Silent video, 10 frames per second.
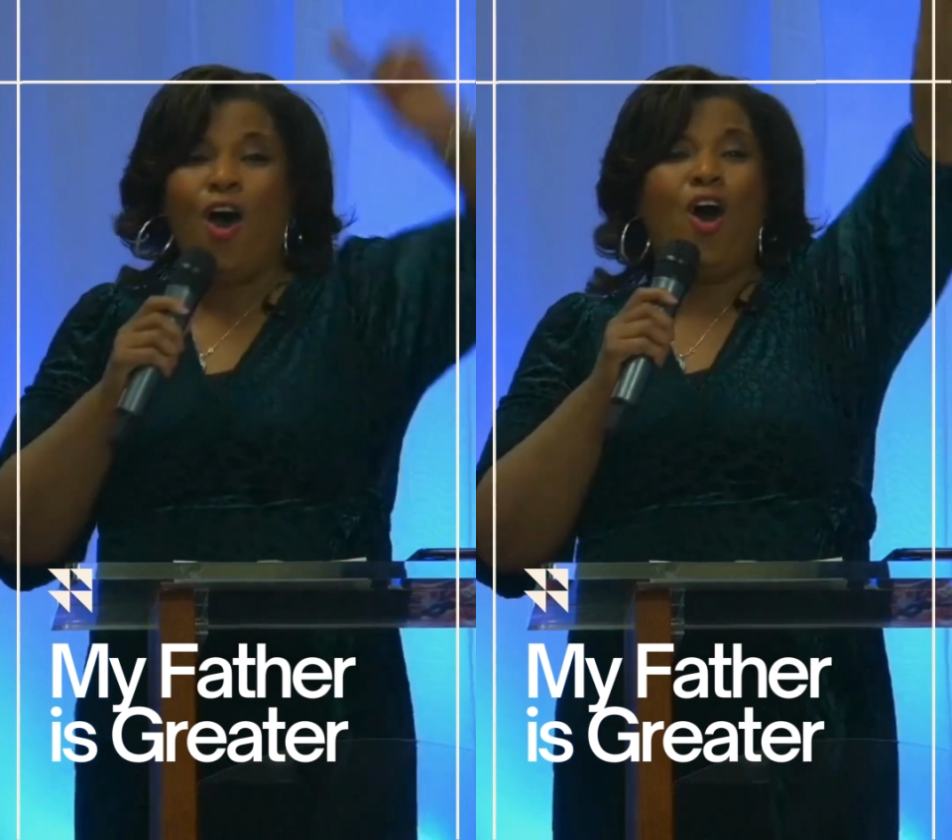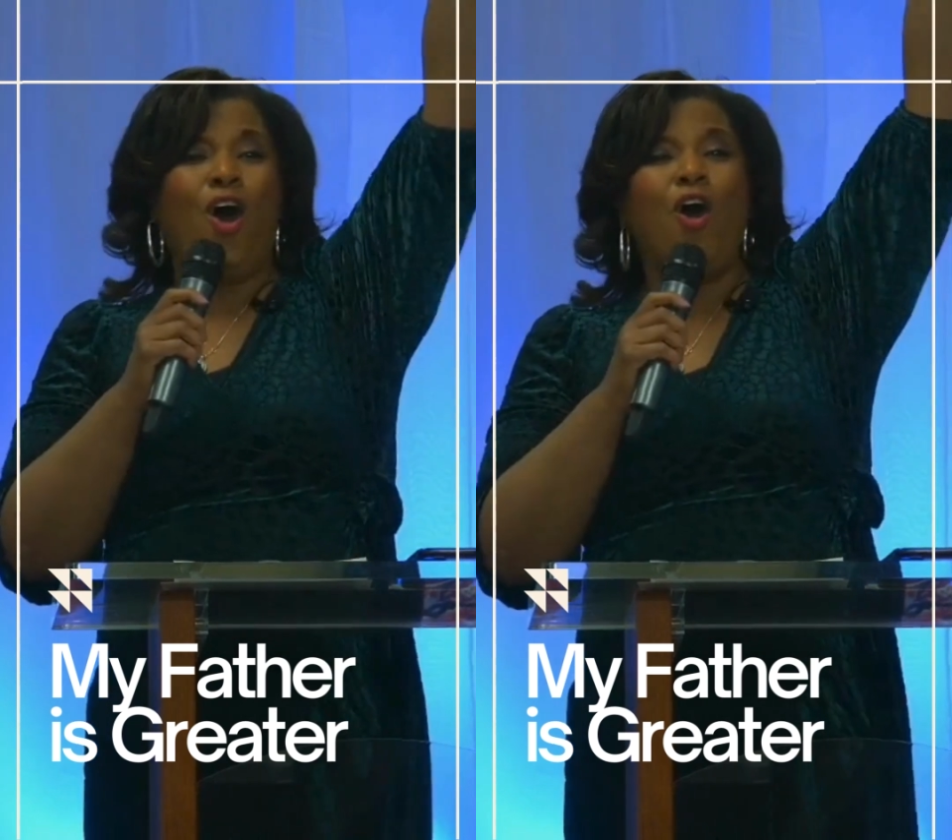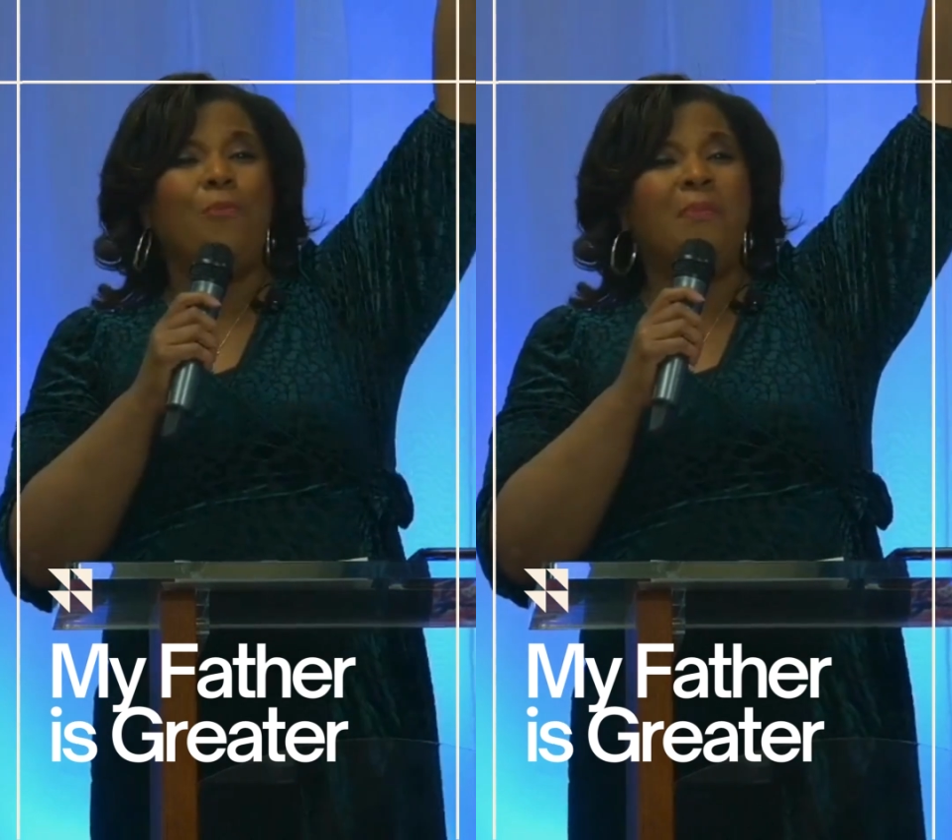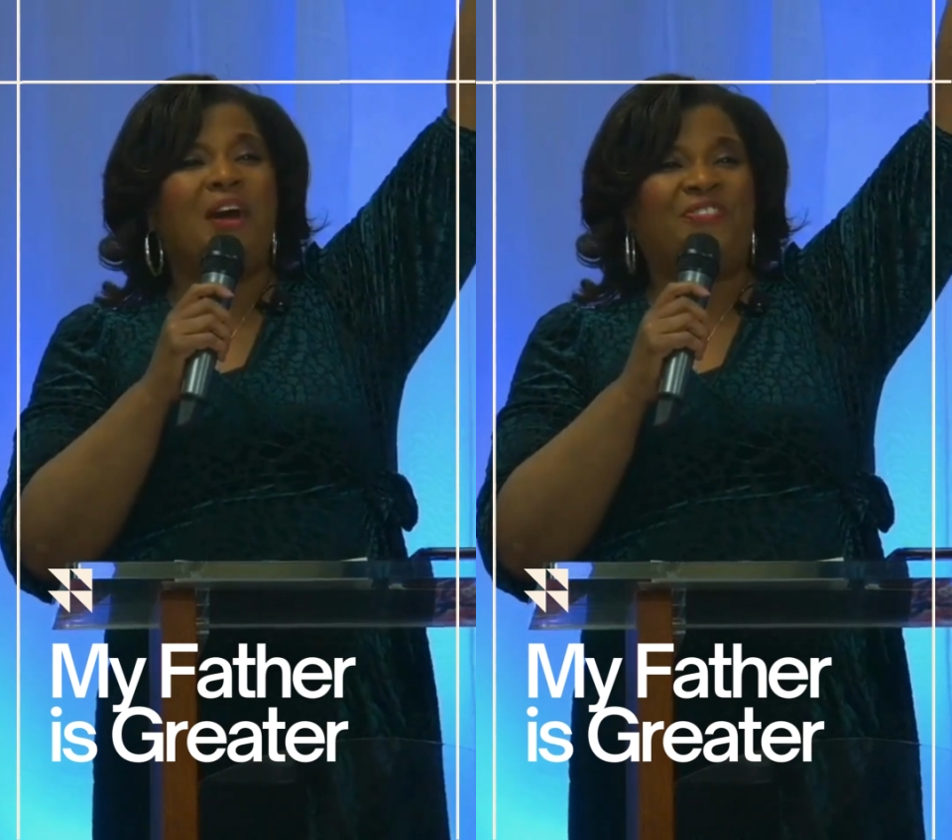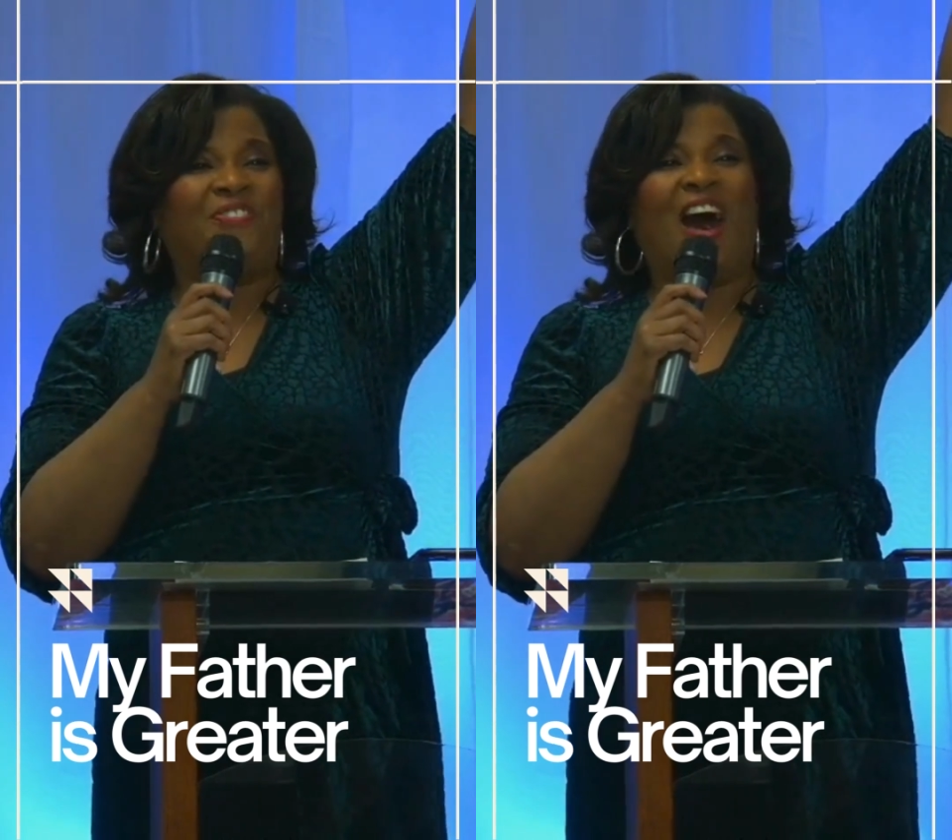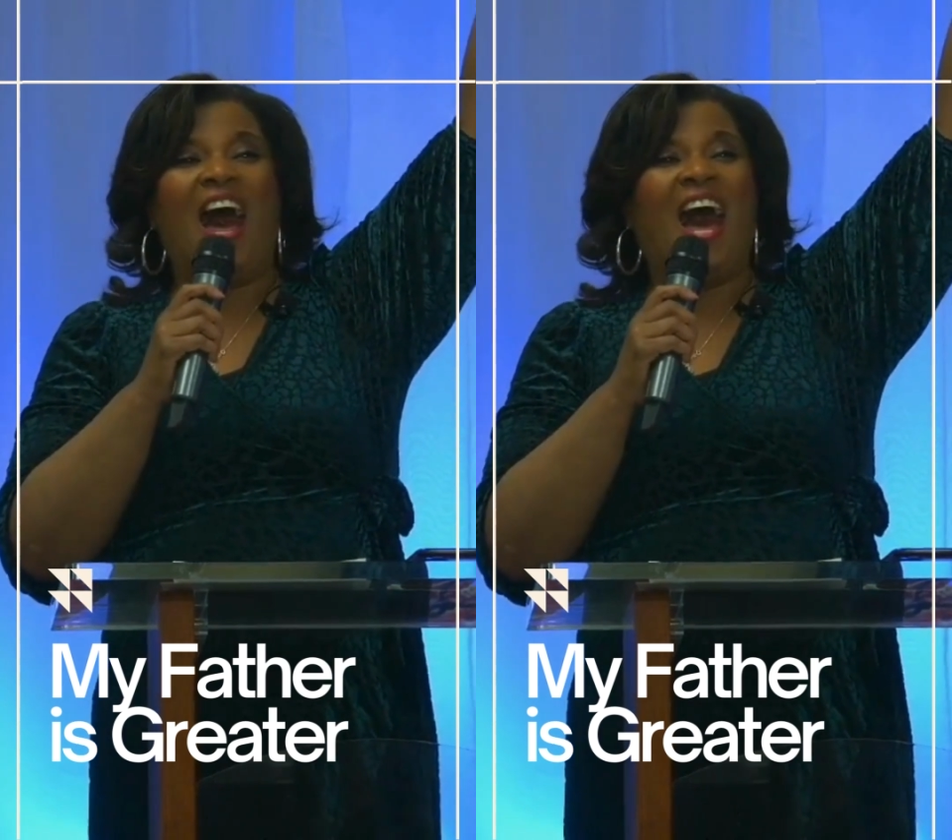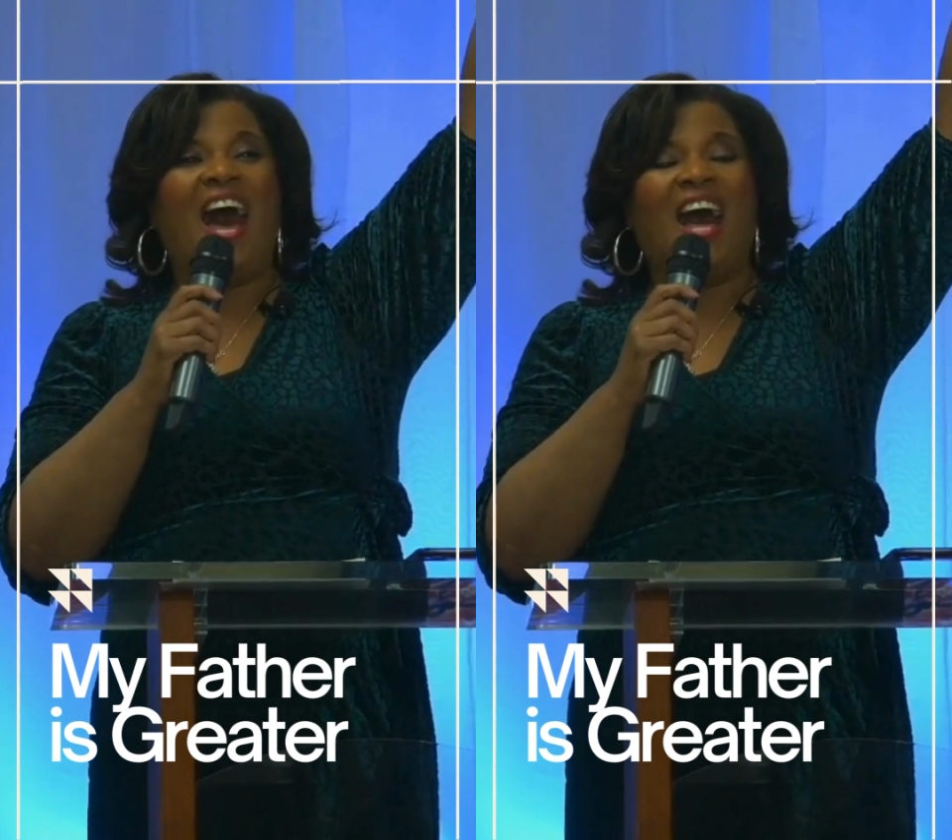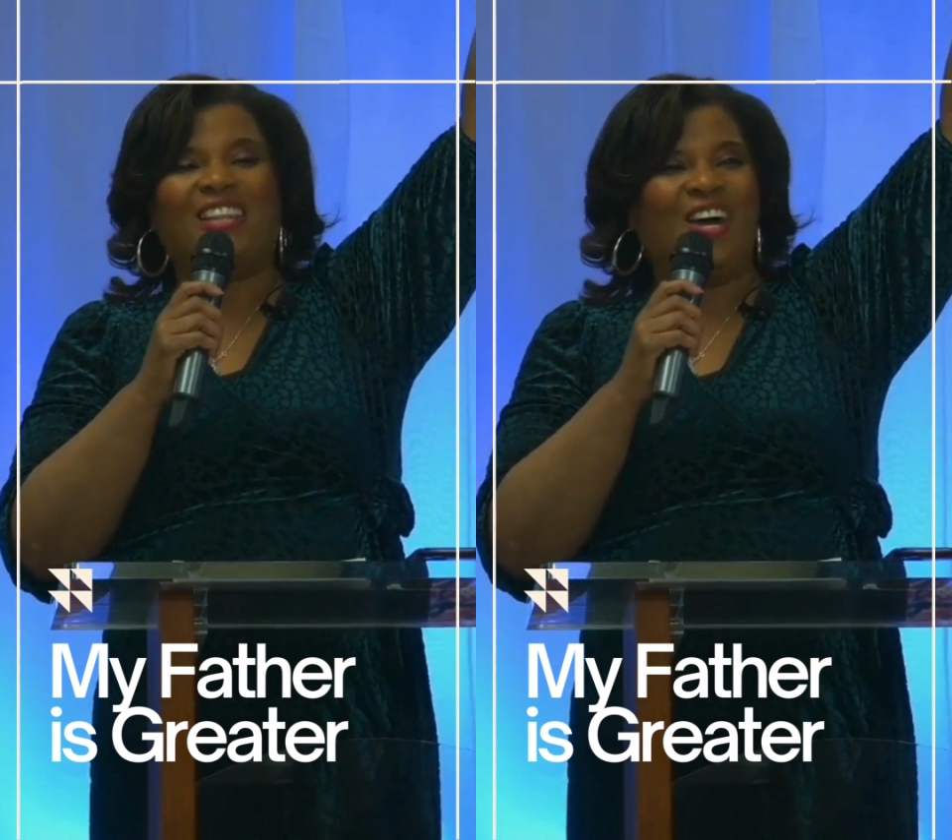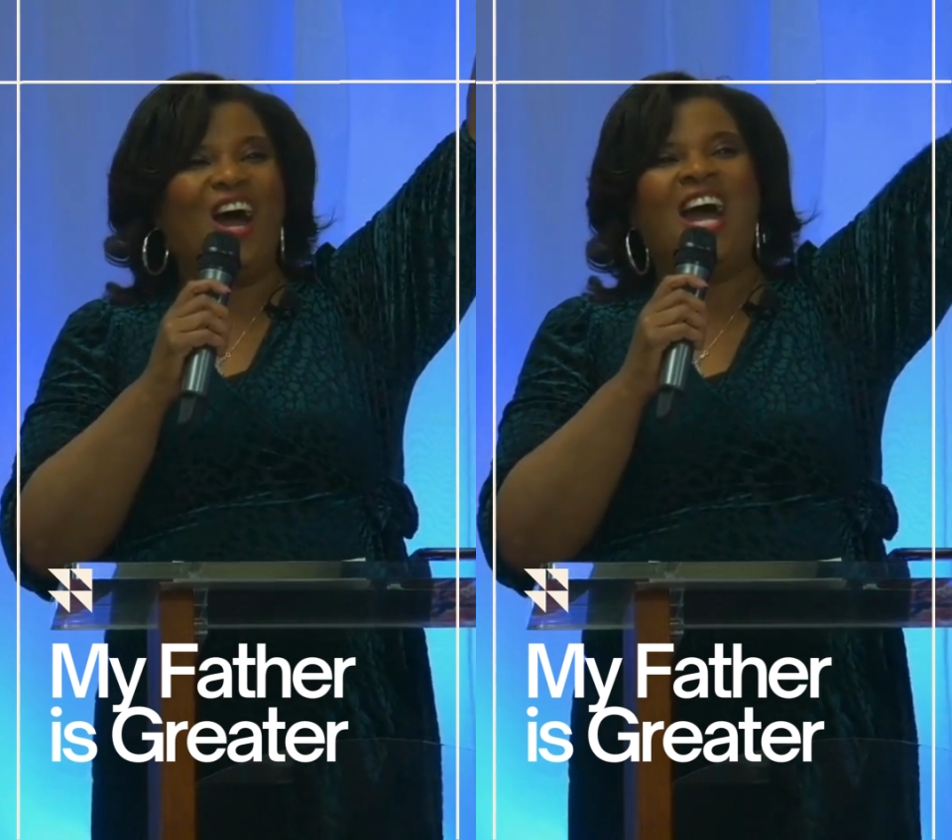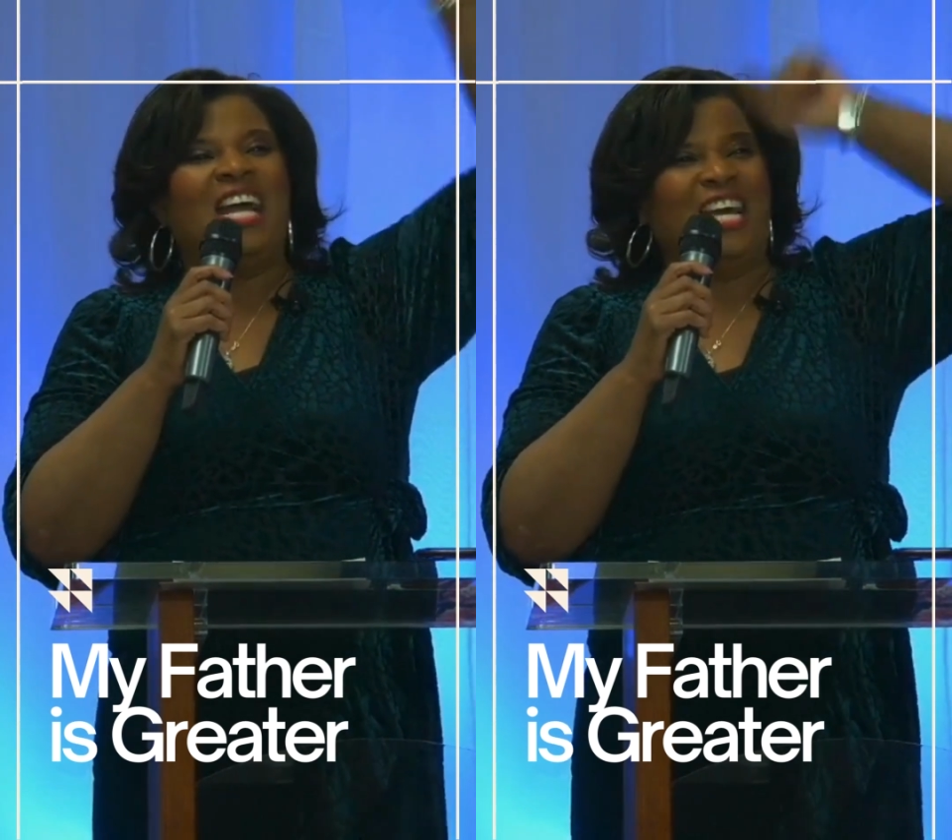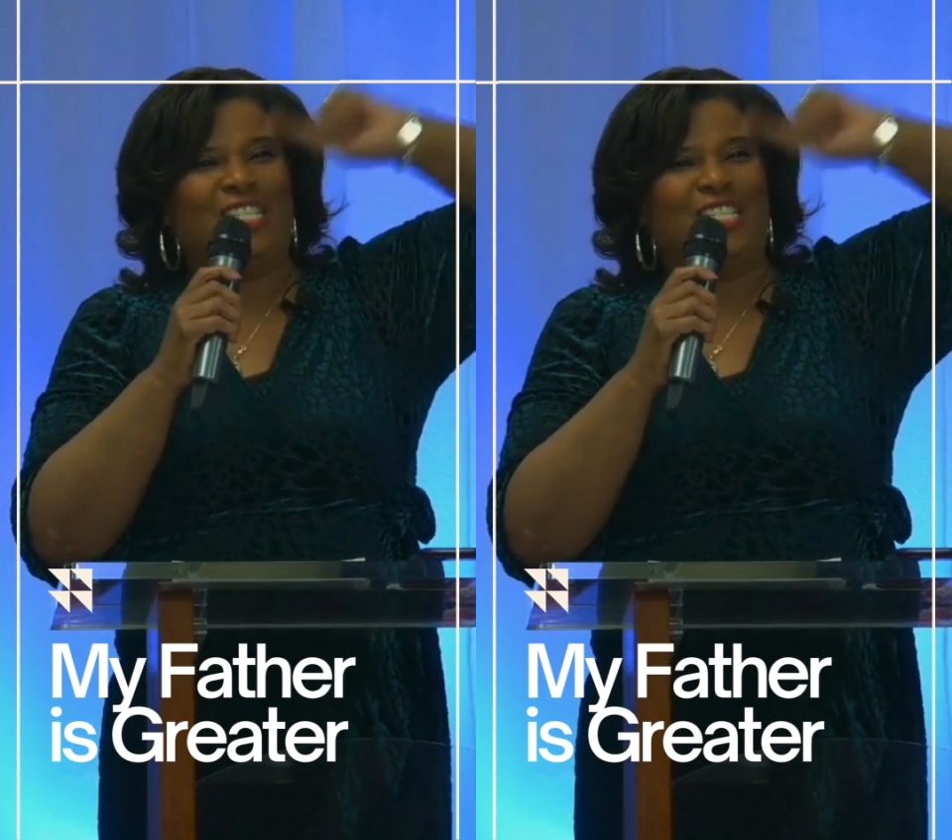Oh, my Father